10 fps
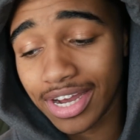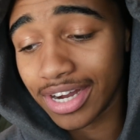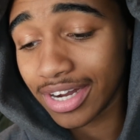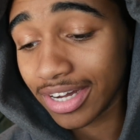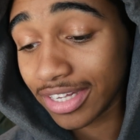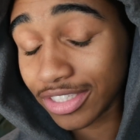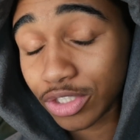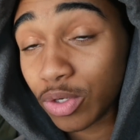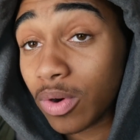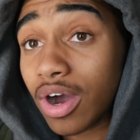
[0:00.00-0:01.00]
Uh,
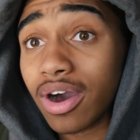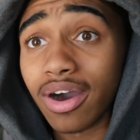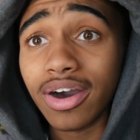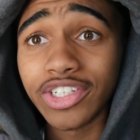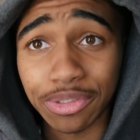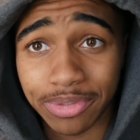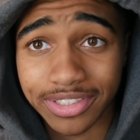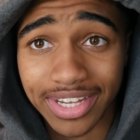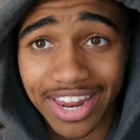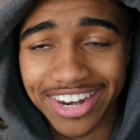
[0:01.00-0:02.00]
so
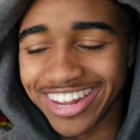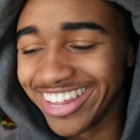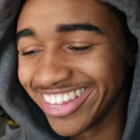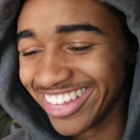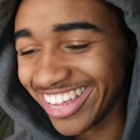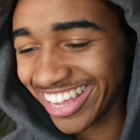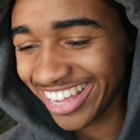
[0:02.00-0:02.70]
100%